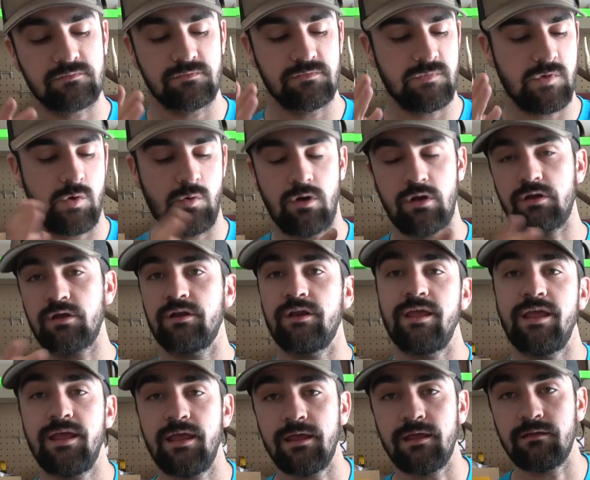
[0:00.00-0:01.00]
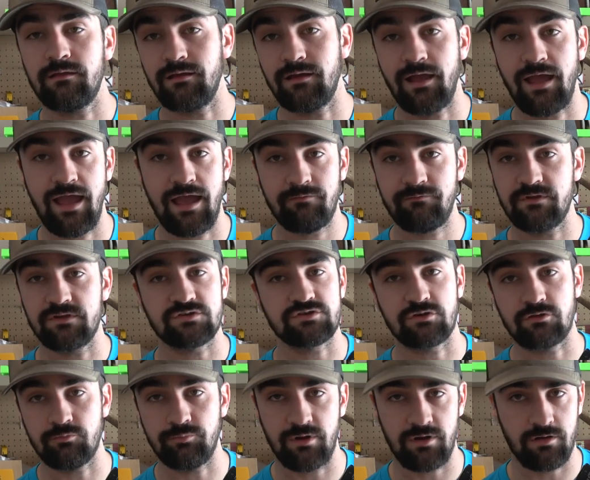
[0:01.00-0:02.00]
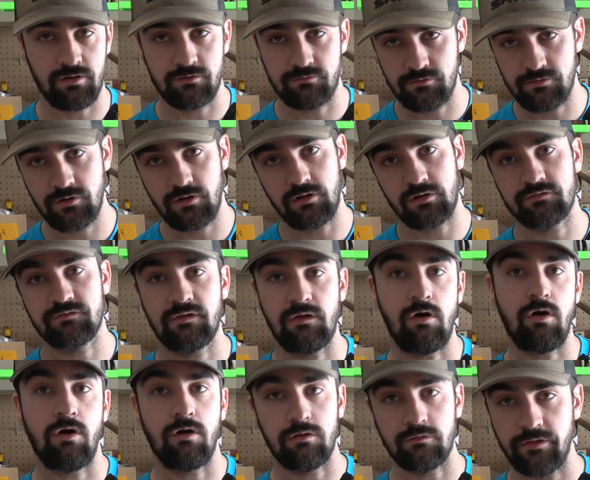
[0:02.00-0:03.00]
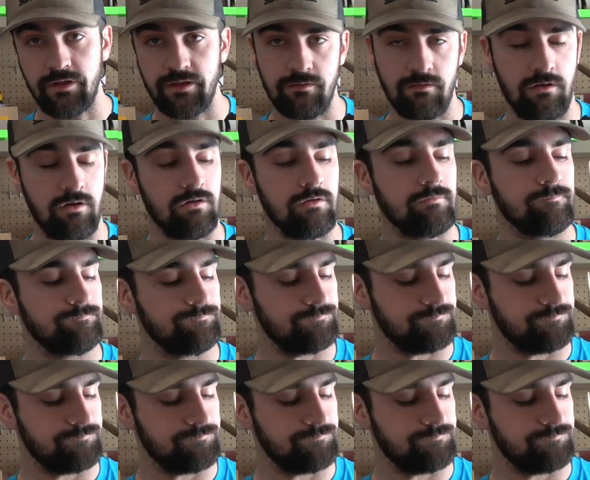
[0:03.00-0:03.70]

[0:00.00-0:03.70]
you aren't going to hit a 1/2 inch group at 100 yards all day long.